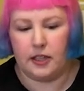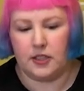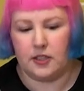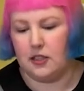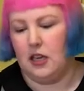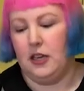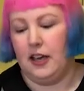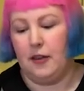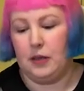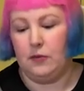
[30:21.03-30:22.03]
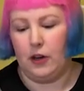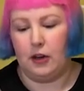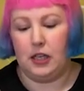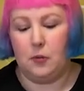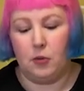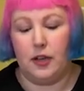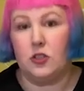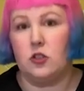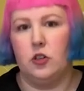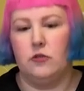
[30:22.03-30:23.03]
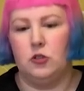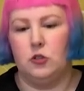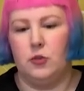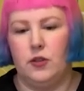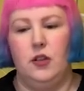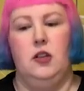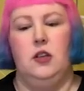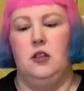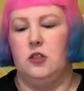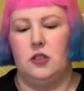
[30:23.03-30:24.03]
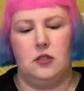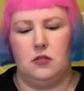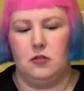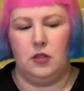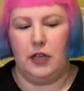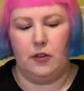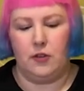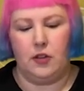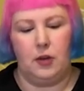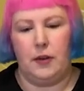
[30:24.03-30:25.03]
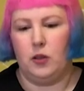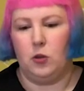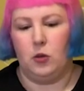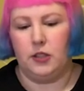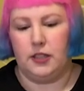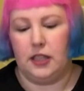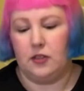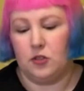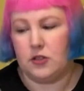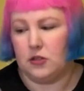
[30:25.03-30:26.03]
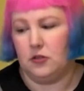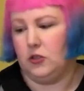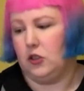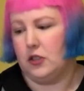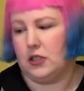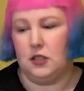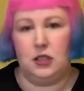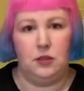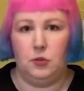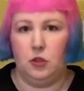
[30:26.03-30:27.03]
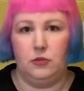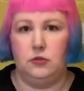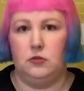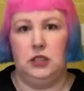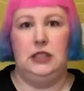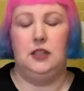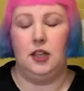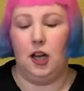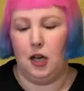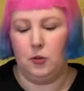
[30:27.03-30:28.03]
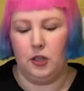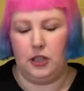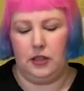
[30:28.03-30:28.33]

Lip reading: I just have been very impressed overall with just everything about the quality, and also of course the beautiful artwork.